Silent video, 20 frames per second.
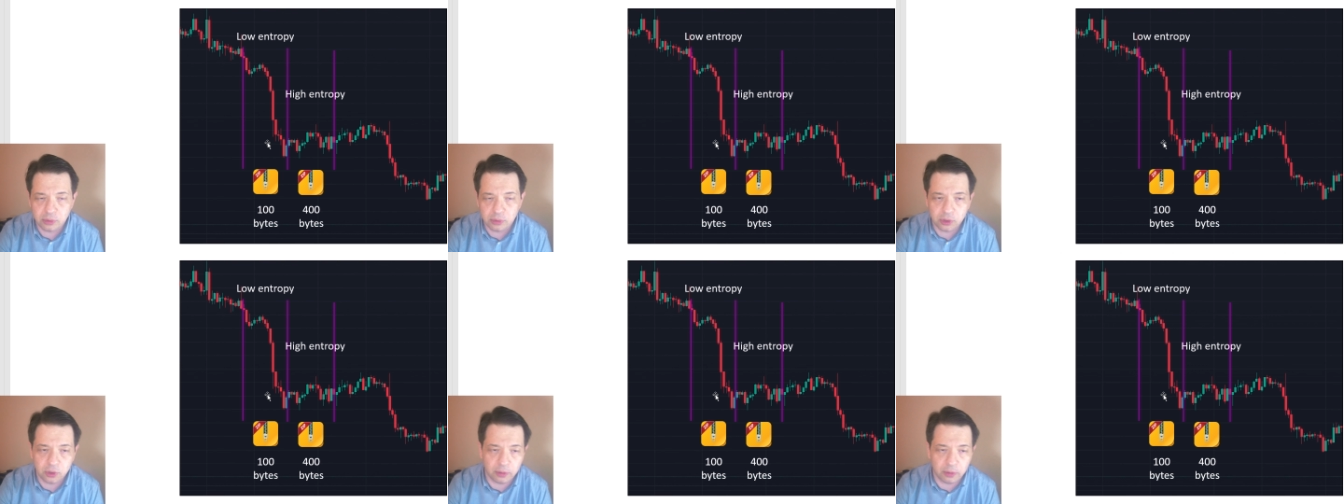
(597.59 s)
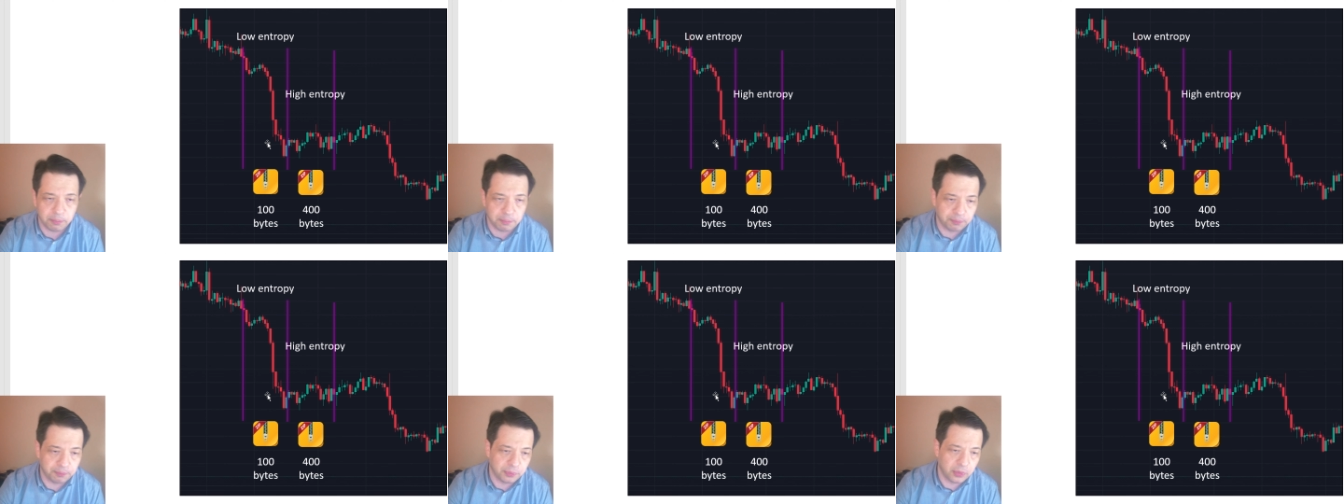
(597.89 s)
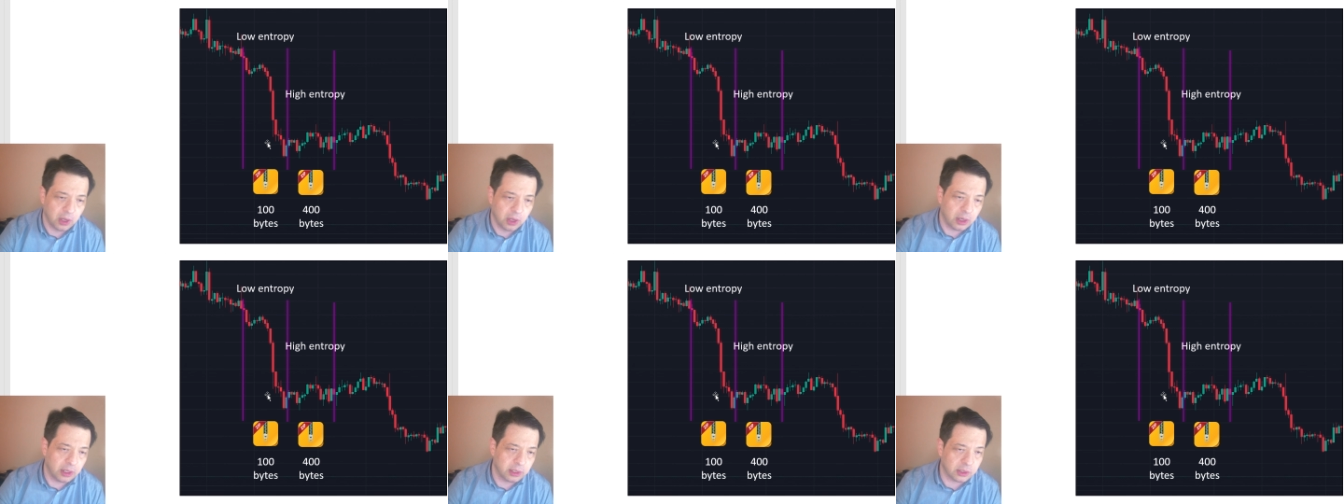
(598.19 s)
So
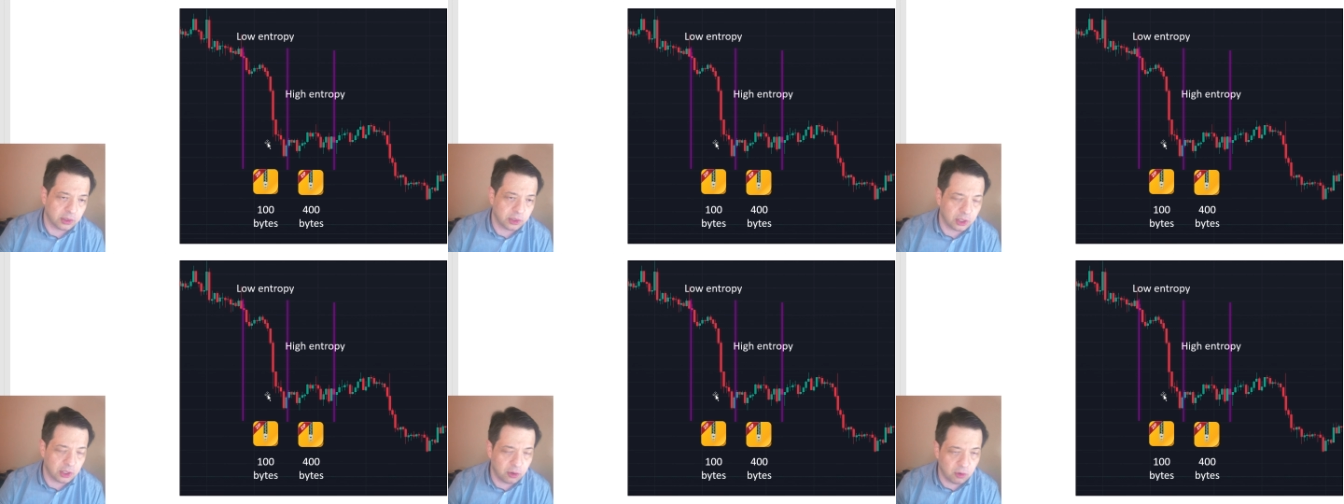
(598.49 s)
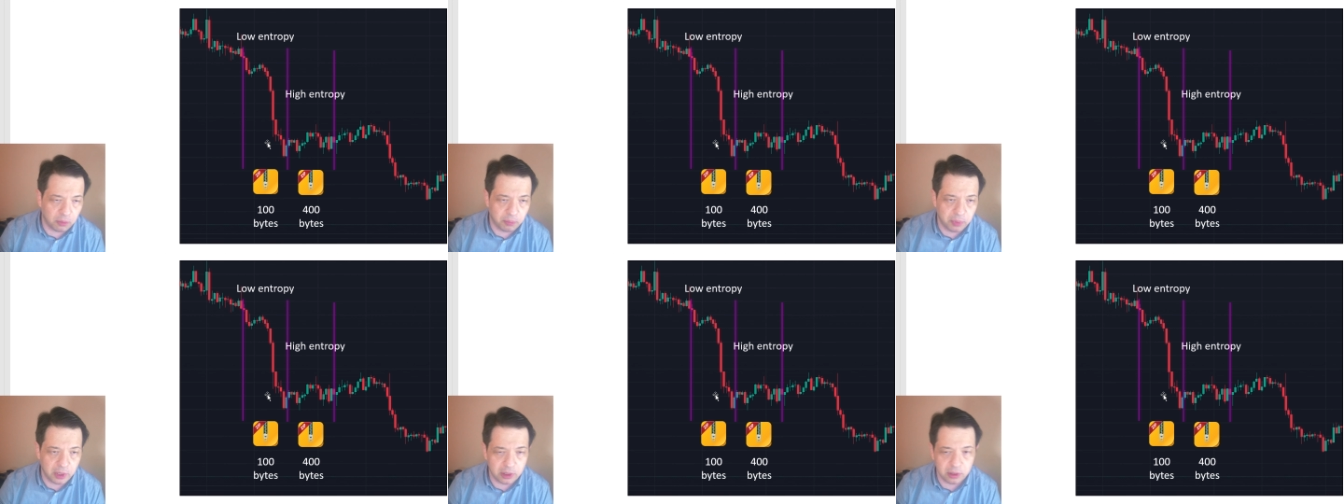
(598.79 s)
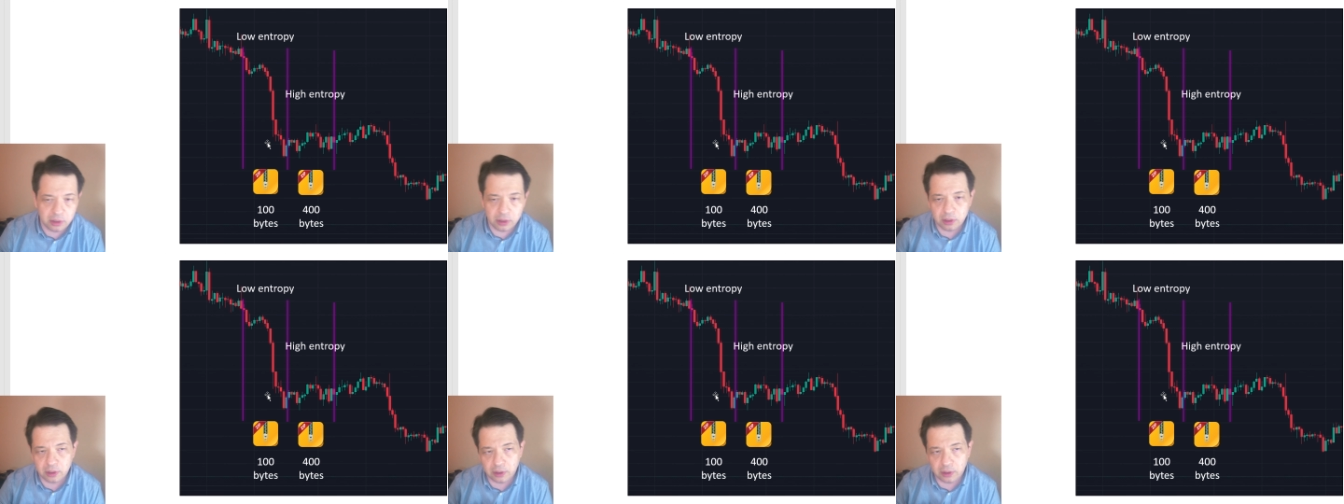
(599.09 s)
is a single bit.